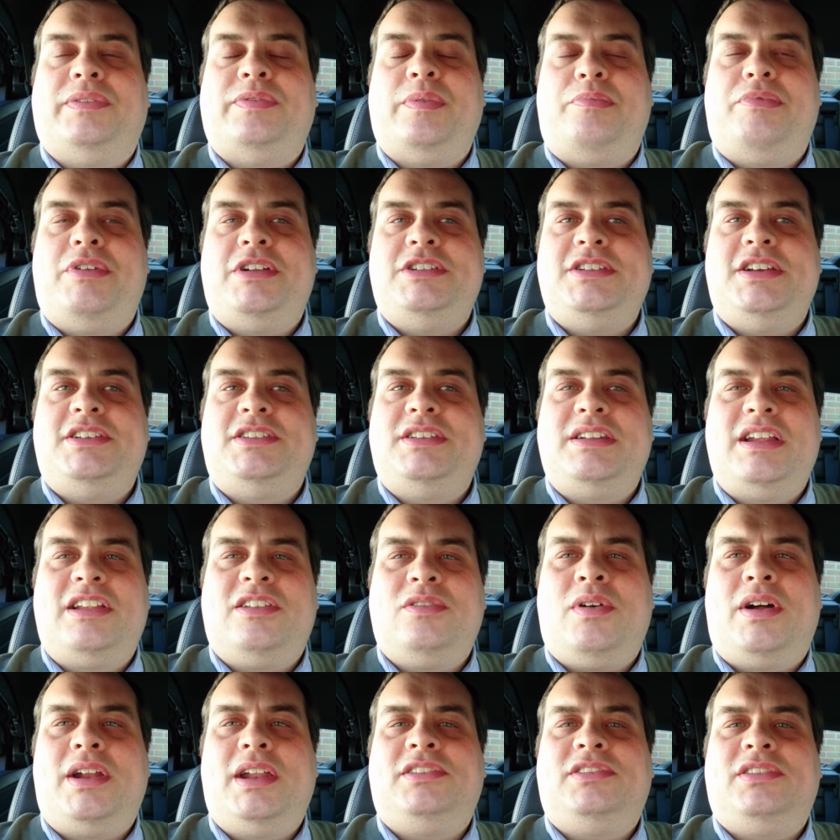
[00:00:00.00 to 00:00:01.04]
one of the bridges, and
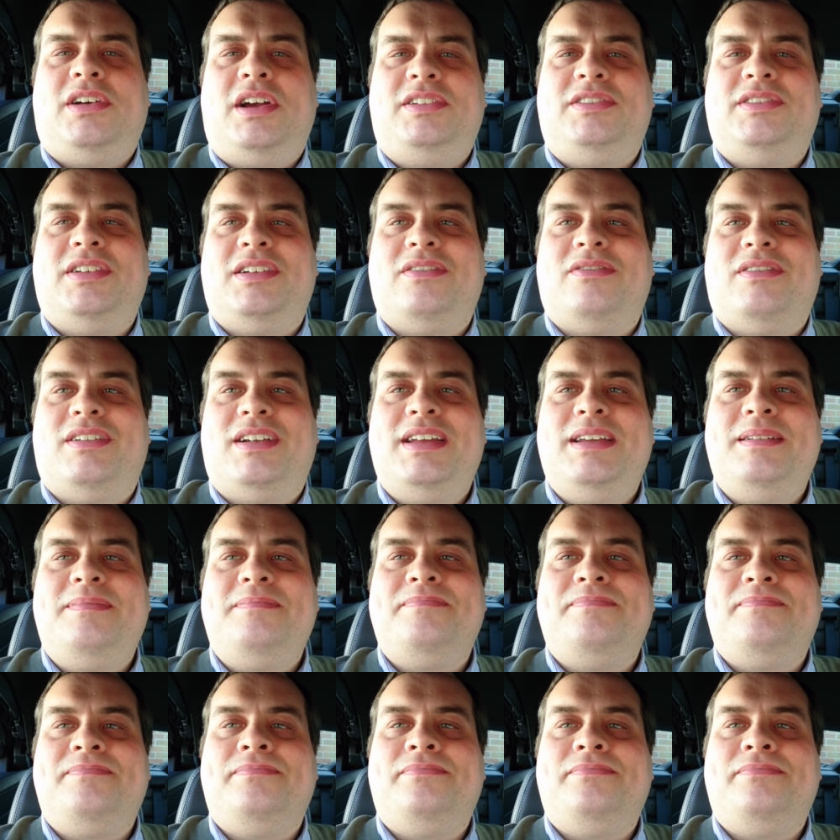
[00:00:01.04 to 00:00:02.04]
it's quite exciting, really.